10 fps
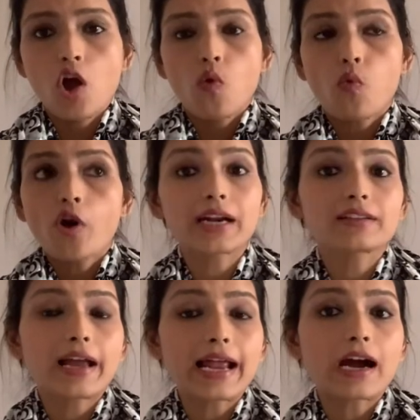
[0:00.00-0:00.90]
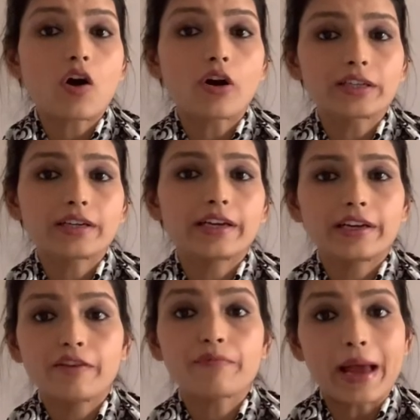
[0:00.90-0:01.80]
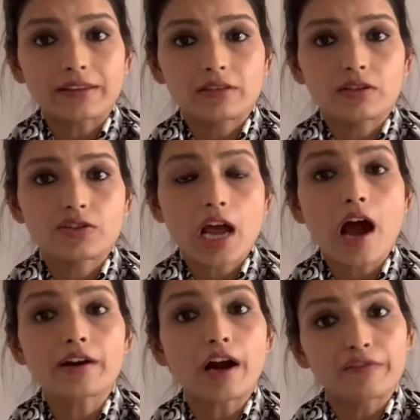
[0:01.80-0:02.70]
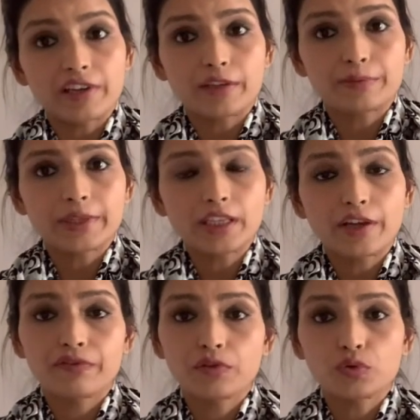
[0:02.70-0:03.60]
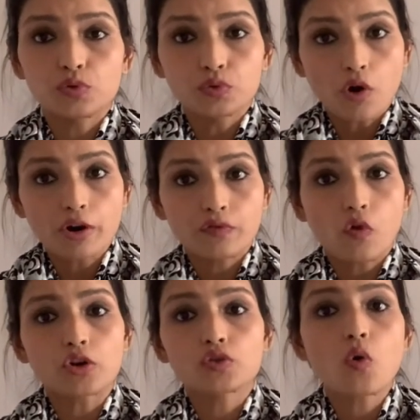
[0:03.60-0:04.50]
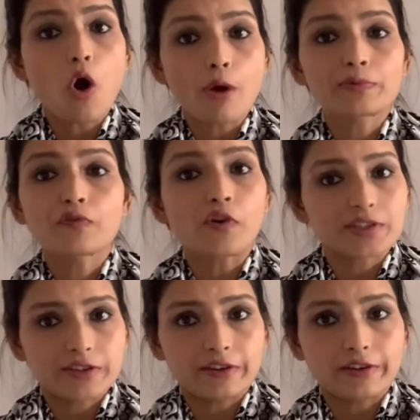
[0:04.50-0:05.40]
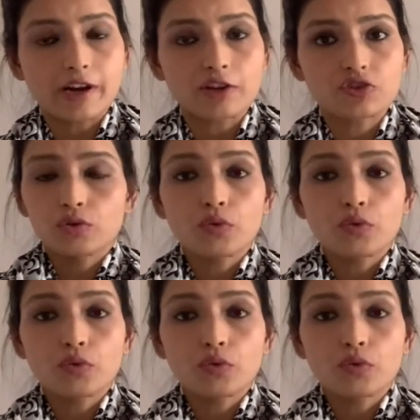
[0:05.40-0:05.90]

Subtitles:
what are the alternative methods are available if you do not want to opt for cerclage.